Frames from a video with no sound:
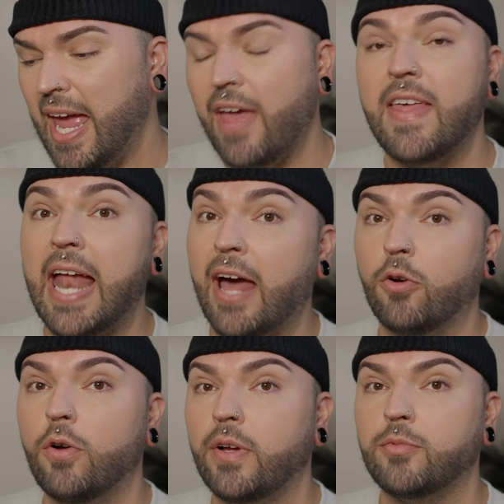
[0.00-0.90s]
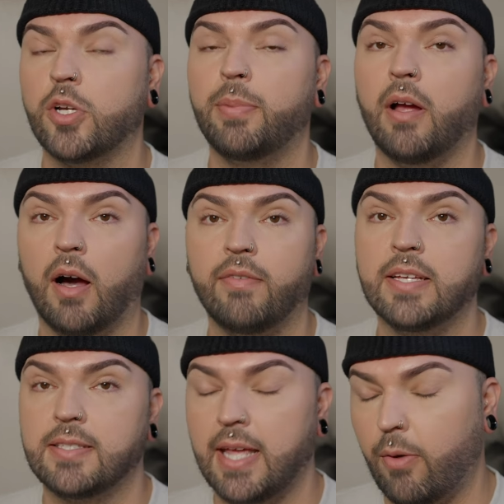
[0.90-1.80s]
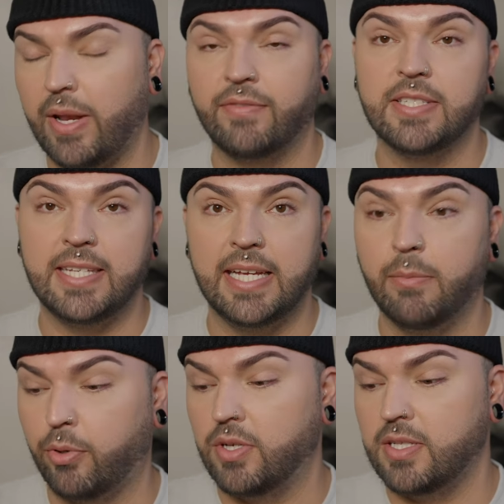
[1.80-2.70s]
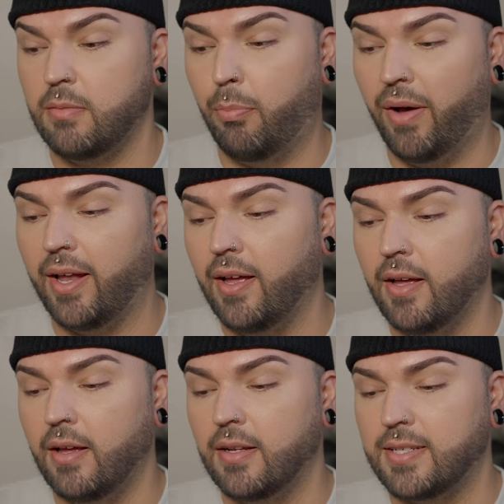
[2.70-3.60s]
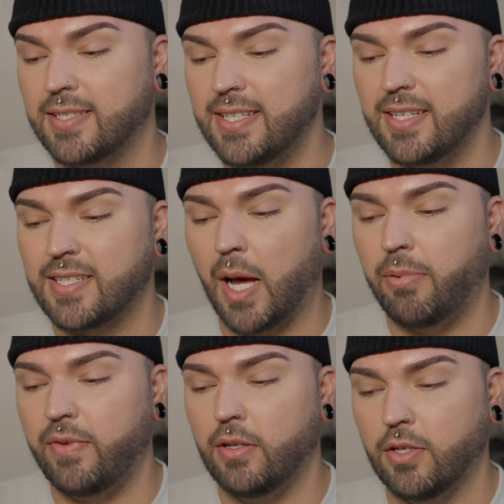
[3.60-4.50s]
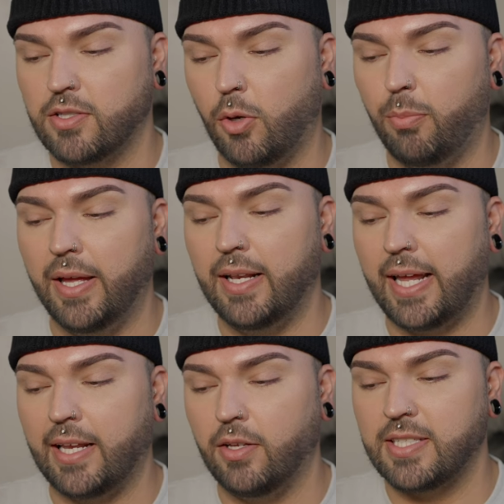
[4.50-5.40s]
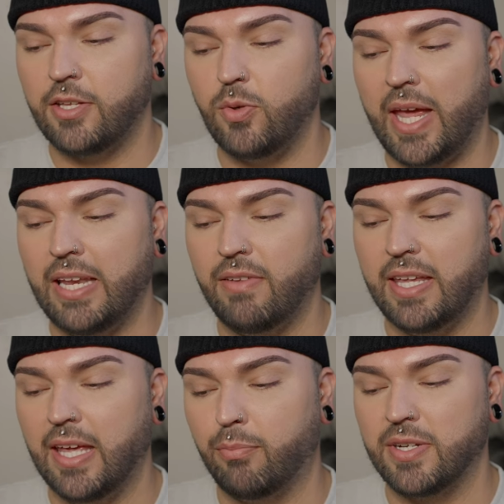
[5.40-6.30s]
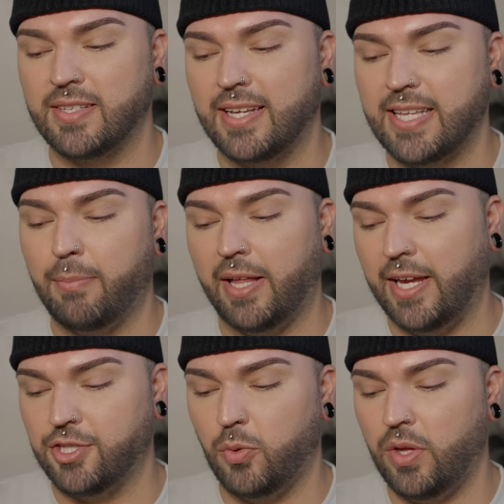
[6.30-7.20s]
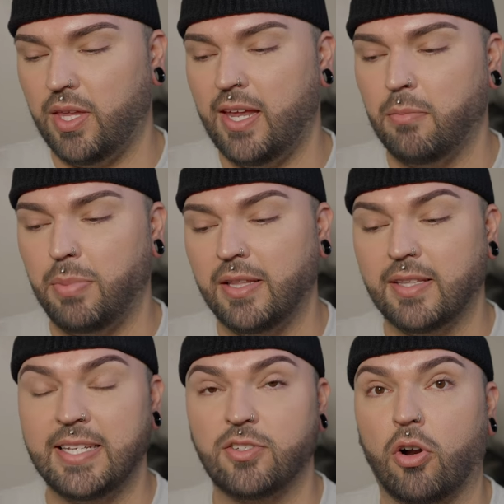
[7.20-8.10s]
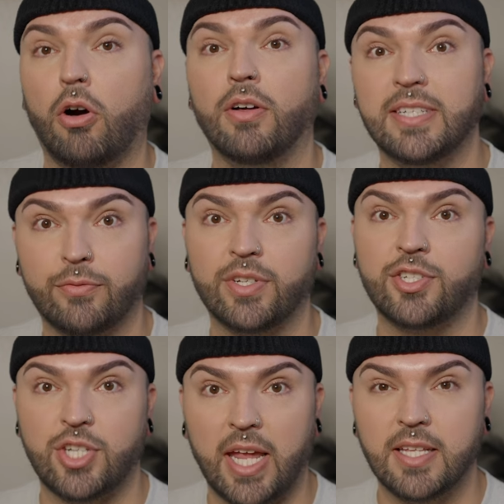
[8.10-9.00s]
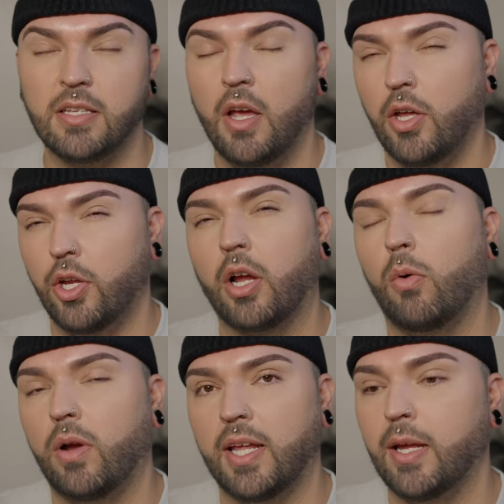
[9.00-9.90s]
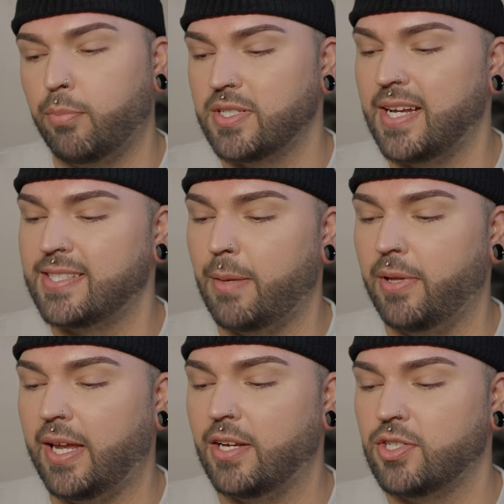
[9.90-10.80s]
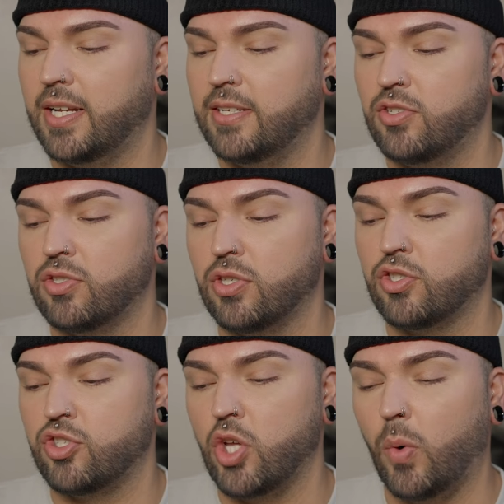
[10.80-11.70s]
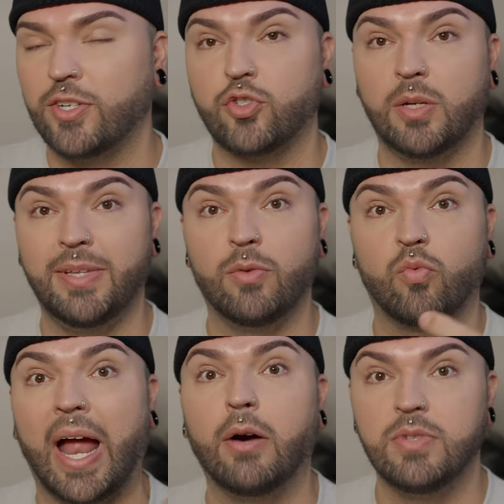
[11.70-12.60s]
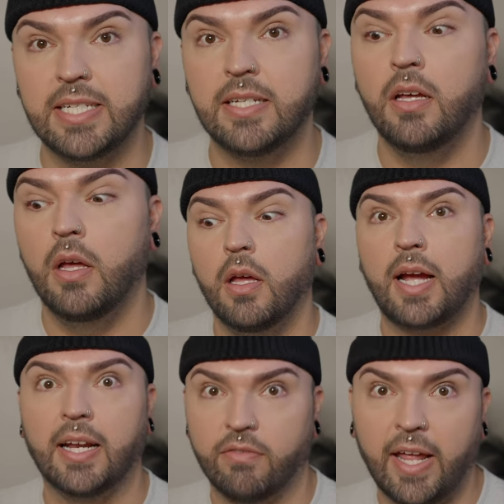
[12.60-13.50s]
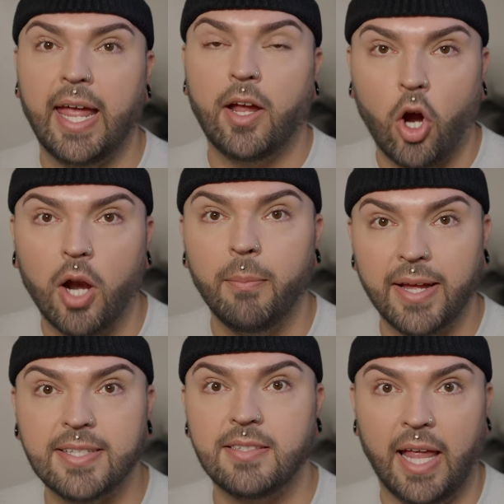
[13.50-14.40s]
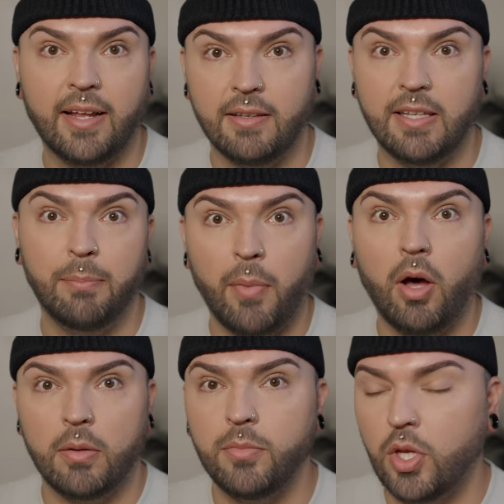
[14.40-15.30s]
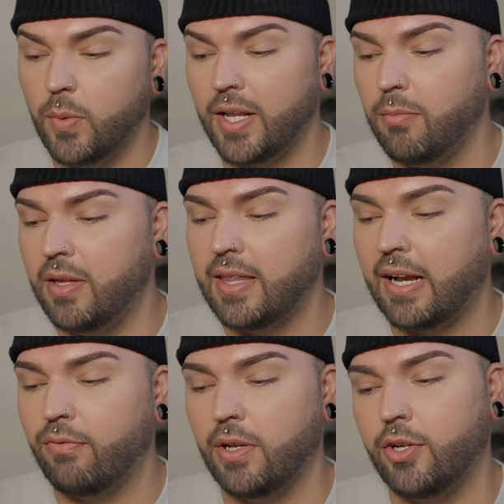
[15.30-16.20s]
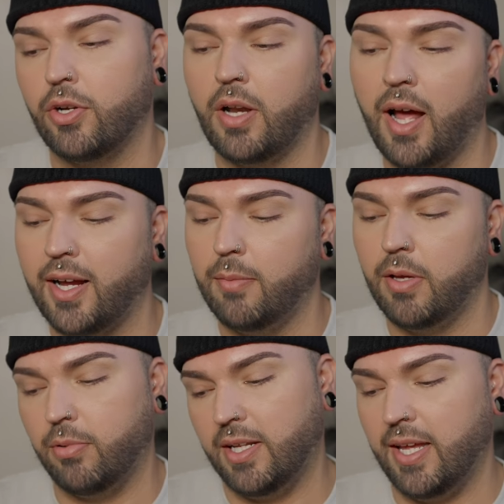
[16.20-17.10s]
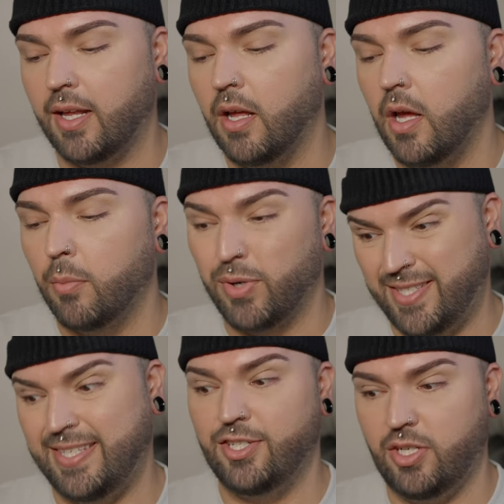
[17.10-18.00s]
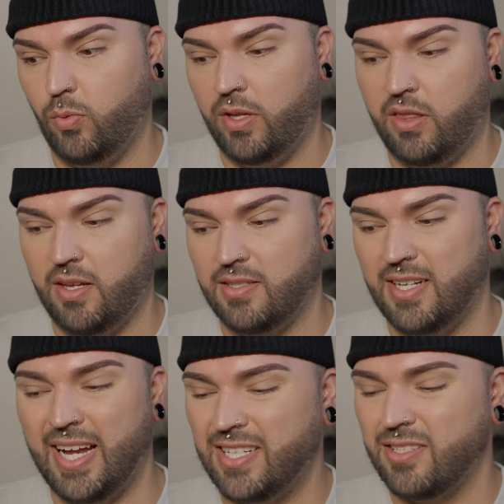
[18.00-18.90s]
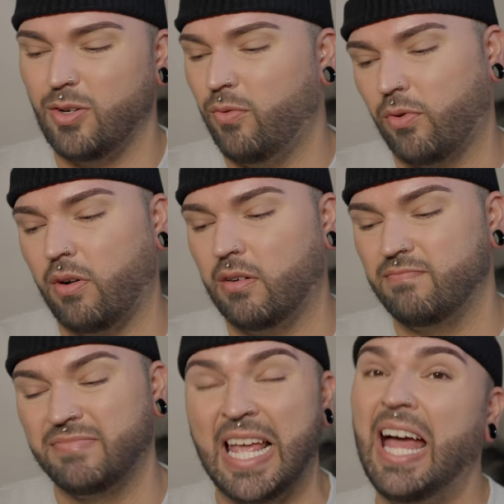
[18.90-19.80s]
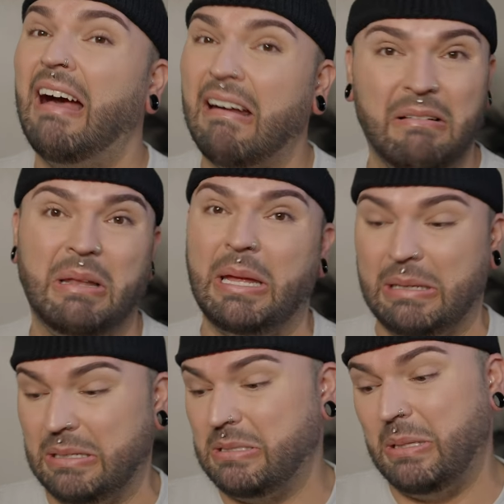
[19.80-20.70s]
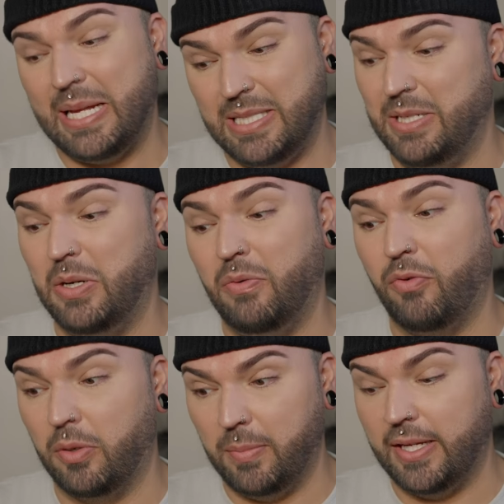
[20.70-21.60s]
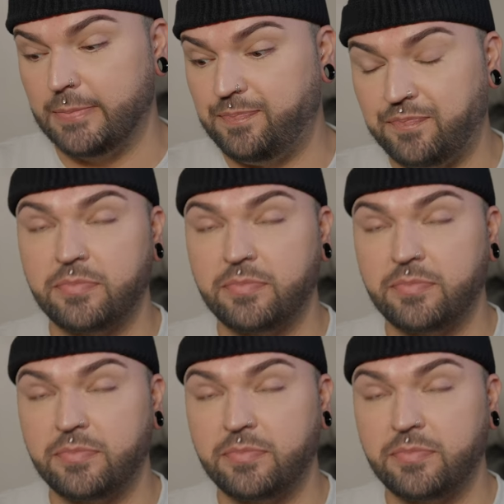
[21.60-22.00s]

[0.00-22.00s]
And then I don't know if I'm tripping. Obviously, I would have to see it in person, but doesn't the top of it look so big? Like it looks like you can't even get precise application with it. And being that these are all in different shades, you're gonna wanna get precise application. And it just looks so extremely rounded, kind of like a Carmex like lip balm. You know what I mean? That I feel like you're not gonna be able to get precision with this. And I just overall, I don't like it. So that's a no for me.